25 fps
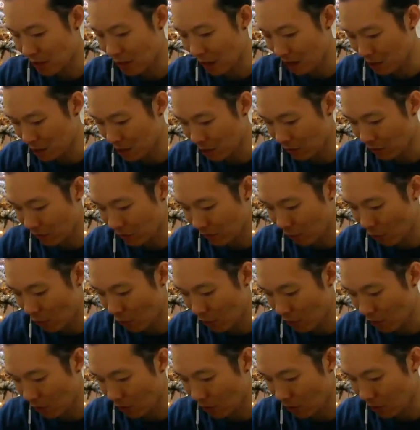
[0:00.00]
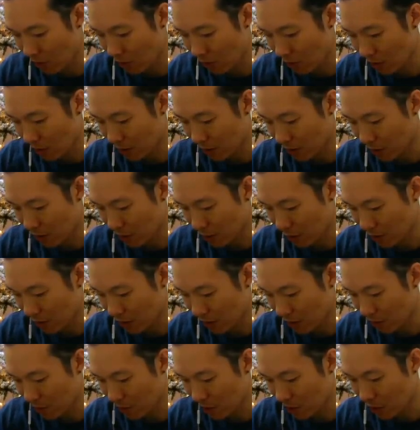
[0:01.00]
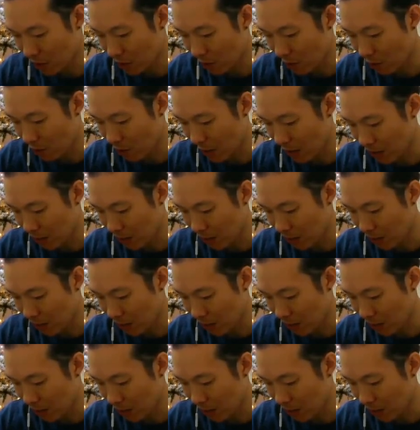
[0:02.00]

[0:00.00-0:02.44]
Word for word: Thank you for letting me know.